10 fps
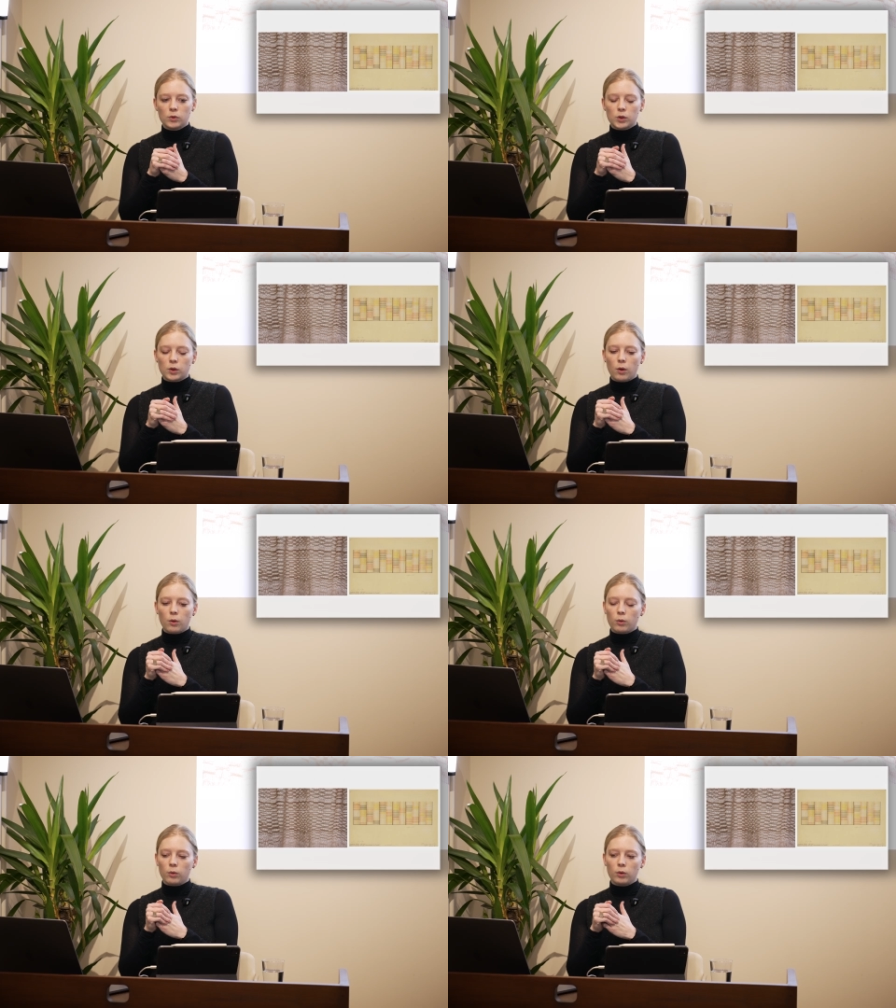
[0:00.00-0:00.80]

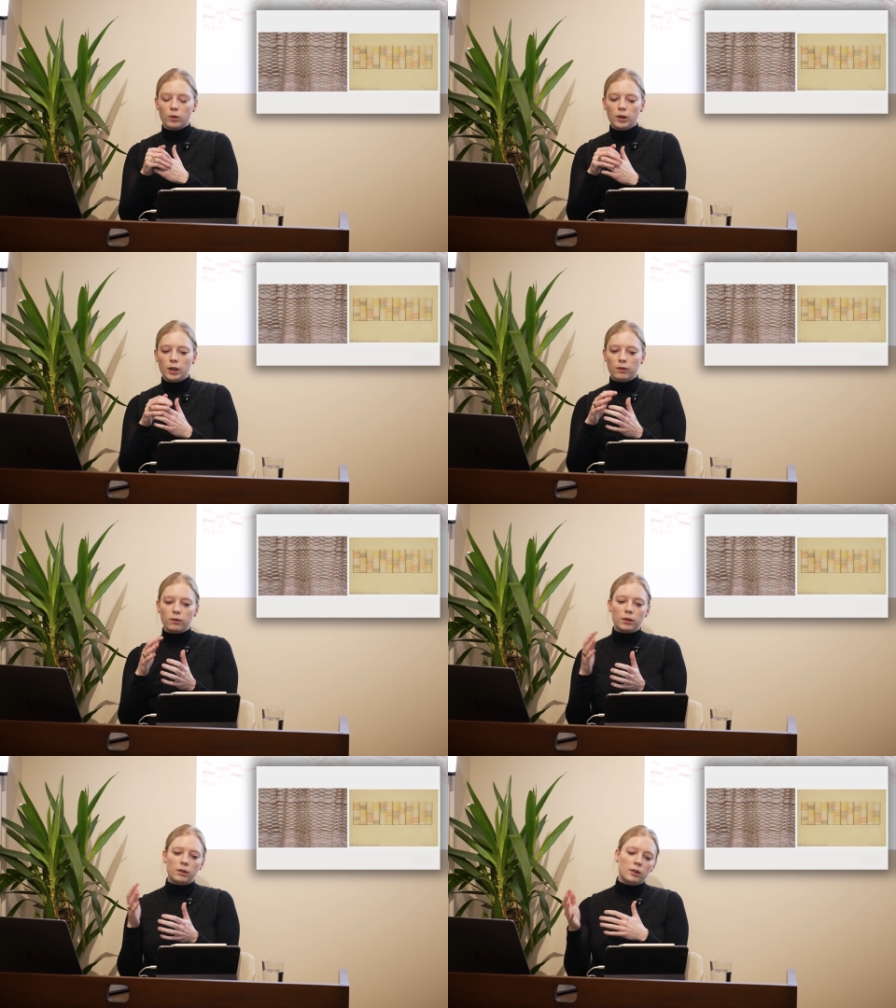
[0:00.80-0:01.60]
So
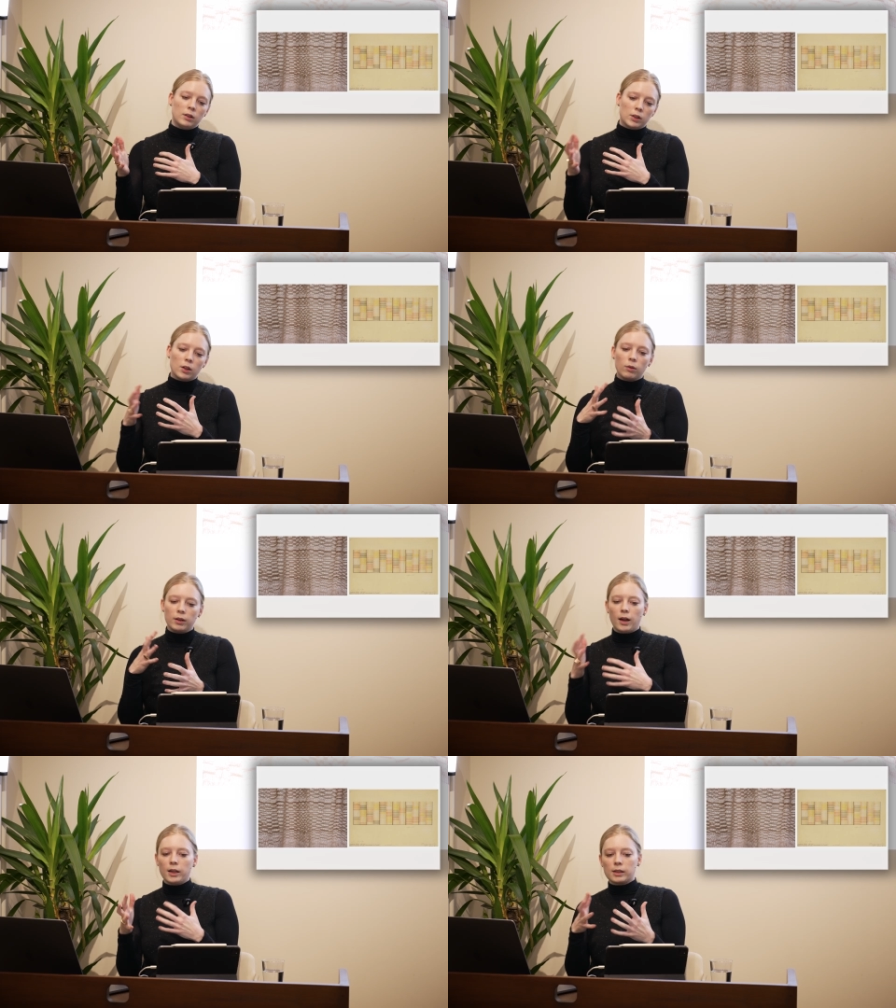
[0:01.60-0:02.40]

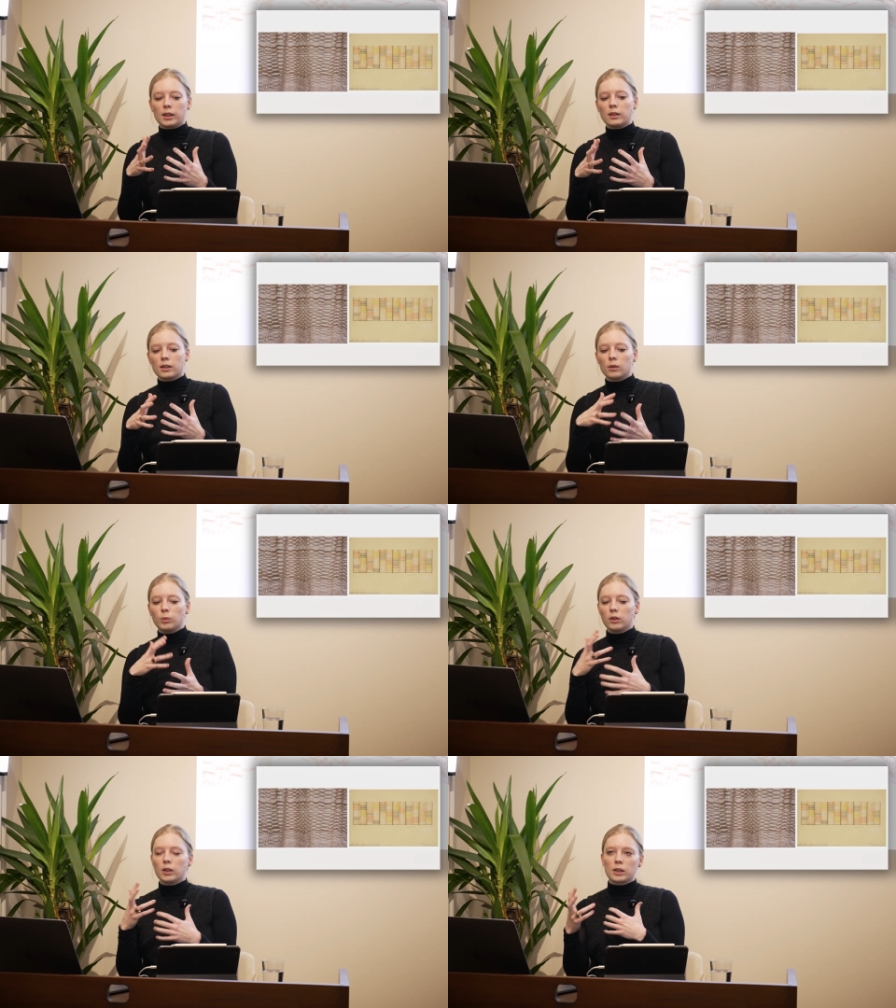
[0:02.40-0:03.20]
in that sense, the
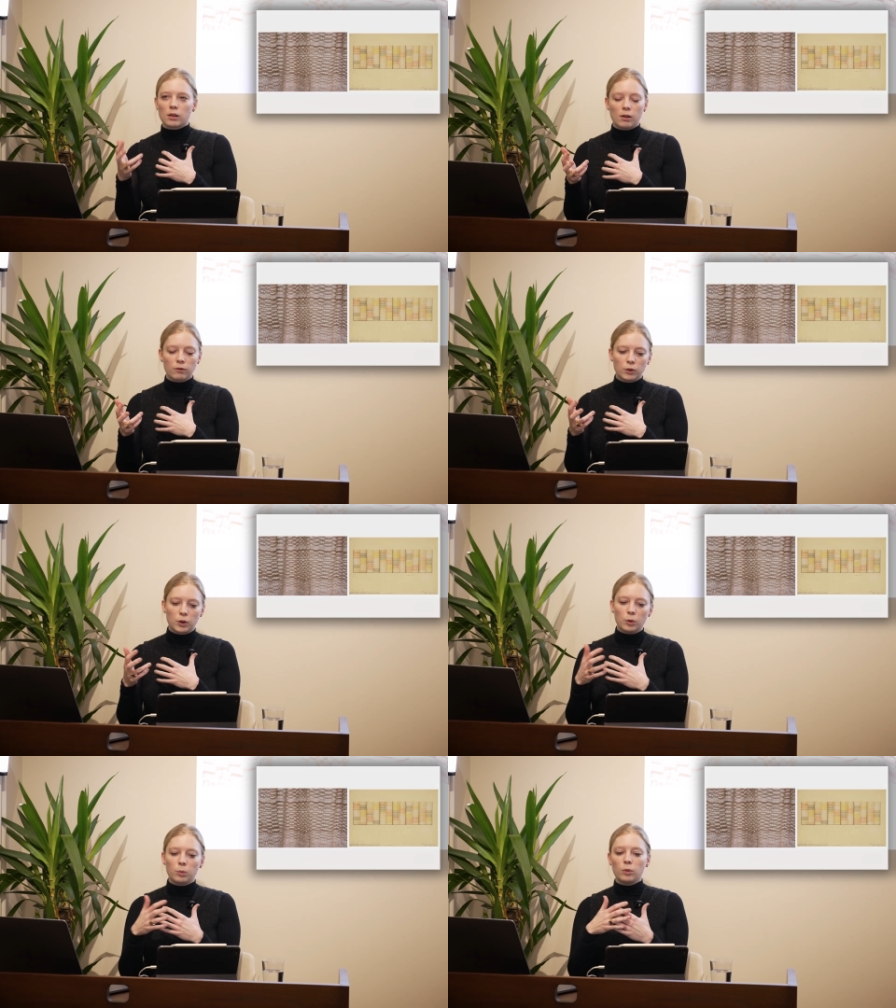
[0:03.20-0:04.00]
building's
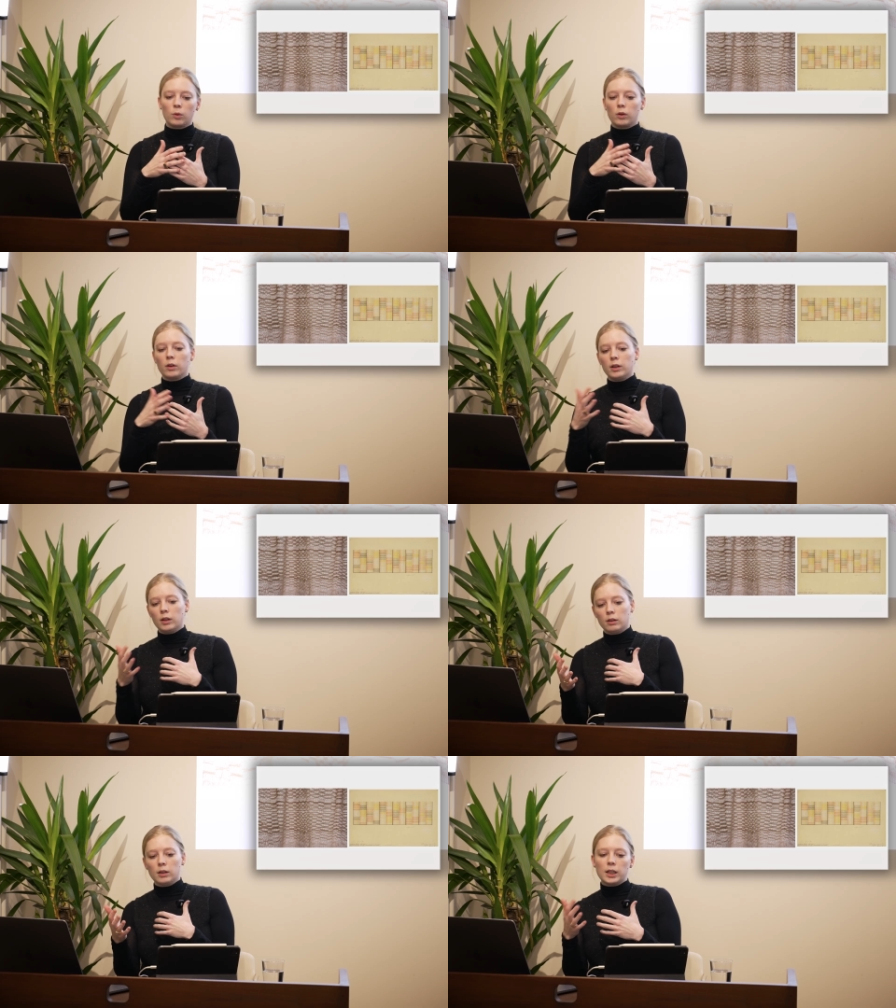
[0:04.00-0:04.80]
envelope or
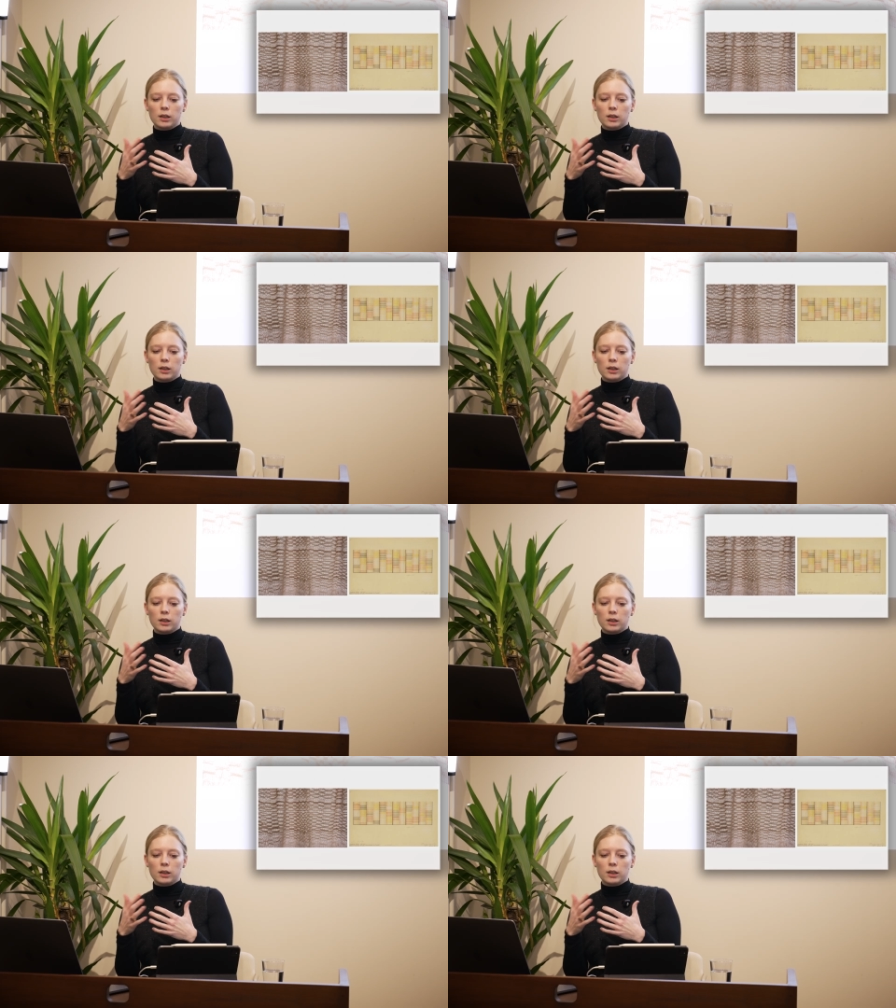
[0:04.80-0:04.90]
the